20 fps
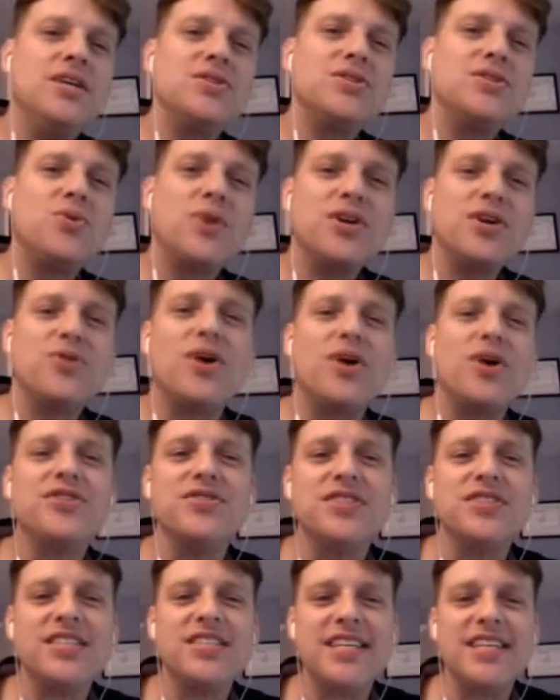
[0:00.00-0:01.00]
So, where do
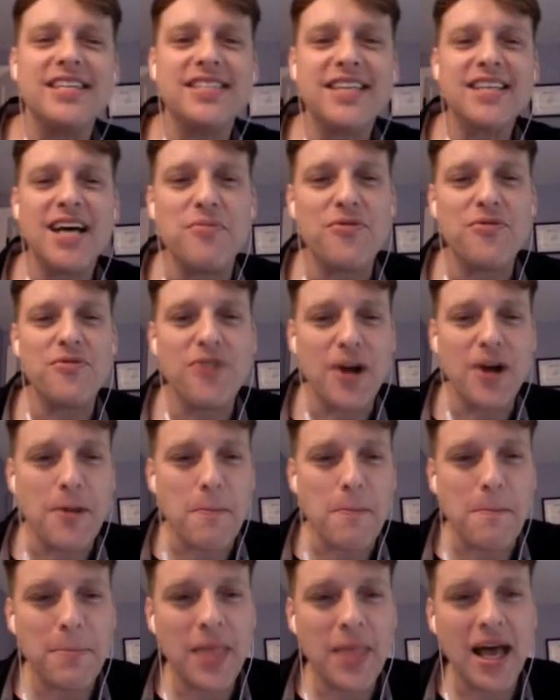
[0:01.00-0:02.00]
altered states come from?